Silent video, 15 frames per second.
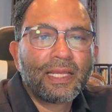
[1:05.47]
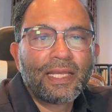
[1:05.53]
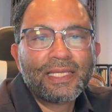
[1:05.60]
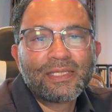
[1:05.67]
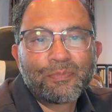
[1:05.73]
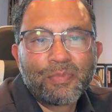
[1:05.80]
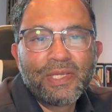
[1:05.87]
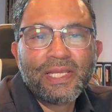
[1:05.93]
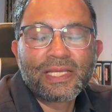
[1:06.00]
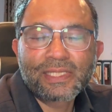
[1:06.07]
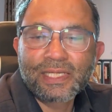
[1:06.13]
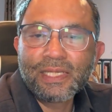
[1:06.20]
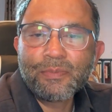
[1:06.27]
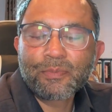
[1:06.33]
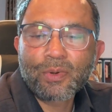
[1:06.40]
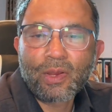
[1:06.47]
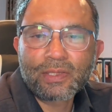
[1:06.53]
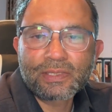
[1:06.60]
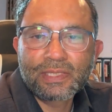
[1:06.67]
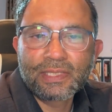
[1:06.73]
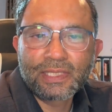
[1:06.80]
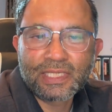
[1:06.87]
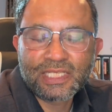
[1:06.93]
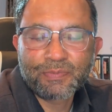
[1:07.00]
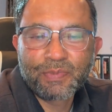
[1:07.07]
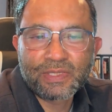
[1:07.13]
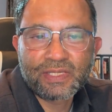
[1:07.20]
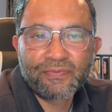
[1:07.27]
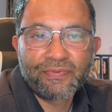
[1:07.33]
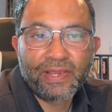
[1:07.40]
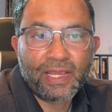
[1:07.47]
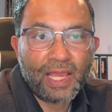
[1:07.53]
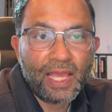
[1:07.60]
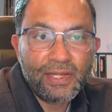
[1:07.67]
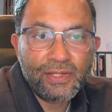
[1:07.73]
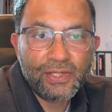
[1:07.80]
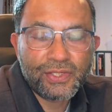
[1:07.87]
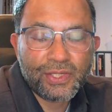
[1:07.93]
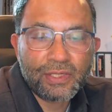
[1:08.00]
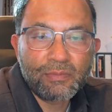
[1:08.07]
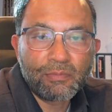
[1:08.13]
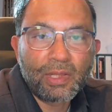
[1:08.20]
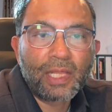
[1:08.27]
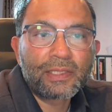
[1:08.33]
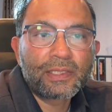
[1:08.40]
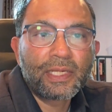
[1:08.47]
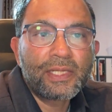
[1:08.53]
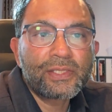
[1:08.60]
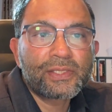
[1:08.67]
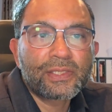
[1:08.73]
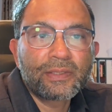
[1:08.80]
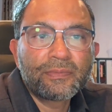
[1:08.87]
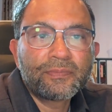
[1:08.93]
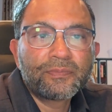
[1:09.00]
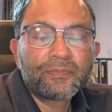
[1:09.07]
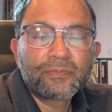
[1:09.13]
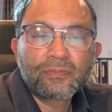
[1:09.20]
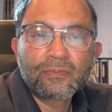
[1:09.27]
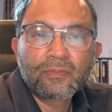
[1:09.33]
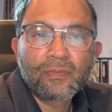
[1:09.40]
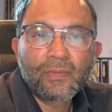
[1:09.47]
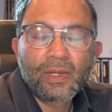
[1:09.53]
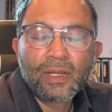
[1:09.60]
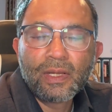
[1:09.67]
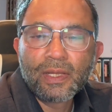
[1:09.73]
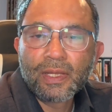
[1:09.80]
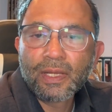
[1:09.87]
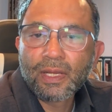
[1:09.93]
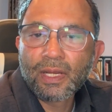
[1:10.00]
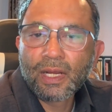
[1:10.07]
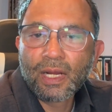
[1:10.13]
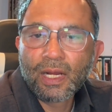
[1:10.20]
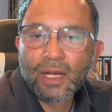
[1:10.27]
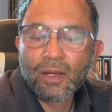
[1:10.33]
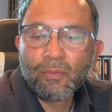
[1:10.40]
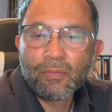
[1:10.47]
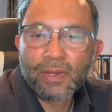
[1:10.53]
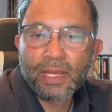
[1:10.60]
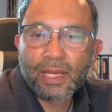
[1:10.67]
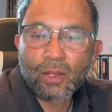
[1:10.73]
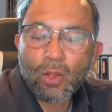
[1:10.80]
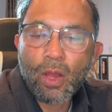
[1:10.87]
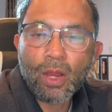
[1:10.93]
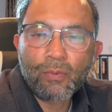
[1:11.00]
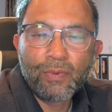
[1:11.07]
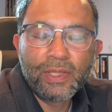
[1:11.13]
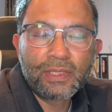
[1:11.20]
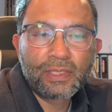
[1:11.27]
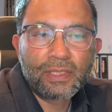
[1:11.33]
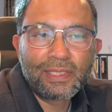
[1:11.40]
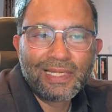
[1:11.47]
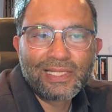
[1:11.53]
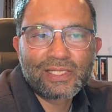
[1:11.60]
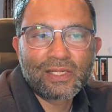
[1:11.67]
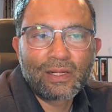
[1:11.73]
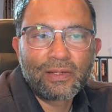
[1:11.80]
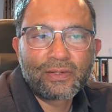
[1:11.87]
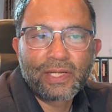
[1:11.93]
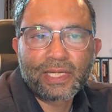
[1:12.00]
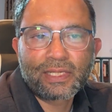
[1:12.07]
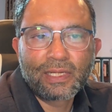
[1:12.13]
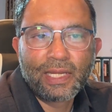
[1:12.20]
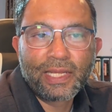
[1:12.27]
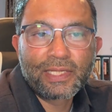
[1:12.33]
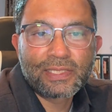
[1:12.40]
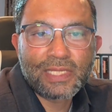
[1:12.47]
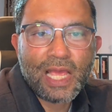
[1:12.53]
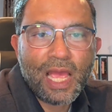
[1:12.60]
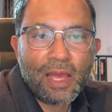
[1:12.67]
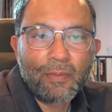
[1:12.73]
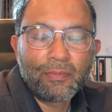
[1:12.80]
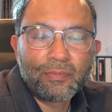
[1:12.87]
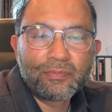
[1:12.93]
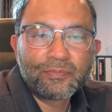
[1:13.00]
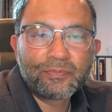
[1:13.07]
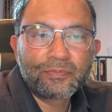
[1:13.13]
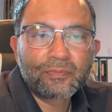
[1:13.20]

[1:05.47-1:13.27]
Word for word: is PSA, prostate-specific antigen blood test, along with digital rectal exam.